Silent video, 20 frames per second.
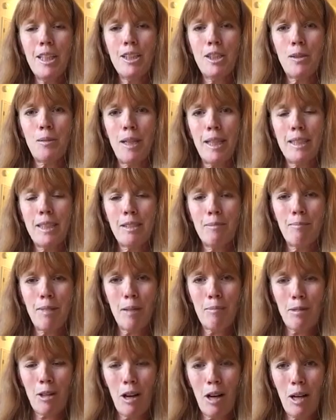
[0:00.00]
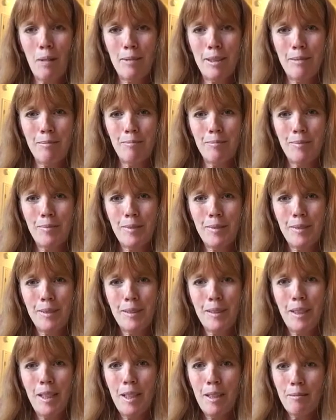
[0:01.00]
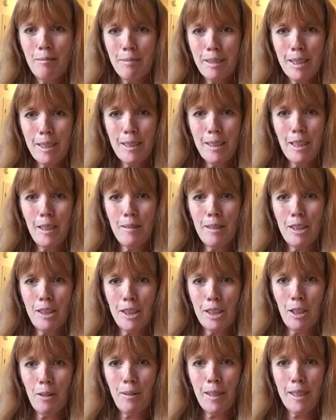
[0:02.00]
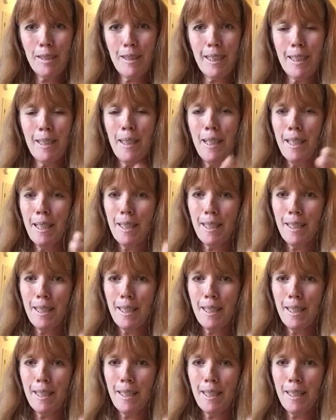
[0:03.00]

address my problem. Please note that Joe Whitley